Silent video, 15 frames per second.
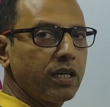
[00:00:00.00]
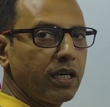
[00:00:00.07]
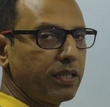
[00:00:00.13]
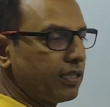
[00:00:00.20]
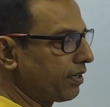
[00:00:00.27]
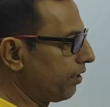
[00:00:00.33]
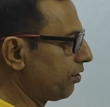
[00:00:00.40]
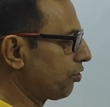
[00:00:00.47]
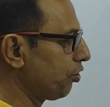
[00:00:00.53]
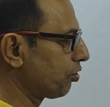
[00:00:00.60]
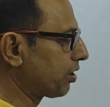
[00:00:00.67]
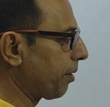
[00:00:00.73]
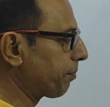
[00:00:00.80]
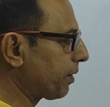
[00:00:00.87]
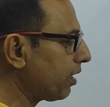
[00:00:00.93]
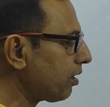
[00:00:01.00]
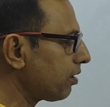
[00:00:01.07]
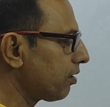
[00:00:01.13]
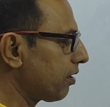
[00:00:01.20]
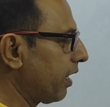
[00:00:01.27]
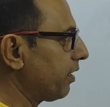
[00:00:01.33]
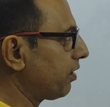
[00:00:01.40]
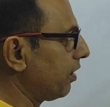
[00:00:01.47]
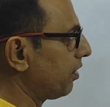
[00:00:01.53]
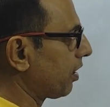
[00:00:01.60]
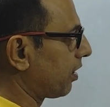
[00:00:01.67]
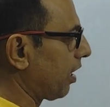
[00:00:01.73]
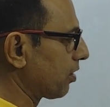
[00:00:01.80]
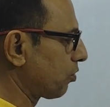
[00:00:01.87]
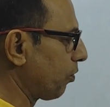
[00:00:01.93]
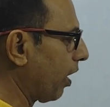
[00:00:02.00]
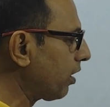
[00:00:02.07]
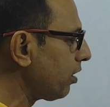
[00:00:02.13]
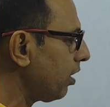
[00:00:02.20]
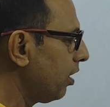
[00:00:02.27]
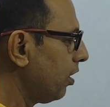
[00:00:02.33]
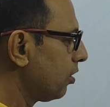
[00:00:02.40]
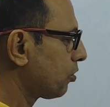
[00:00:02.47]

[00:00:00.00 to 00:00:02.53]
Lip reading: in the ratio chapter, right, in the class 1.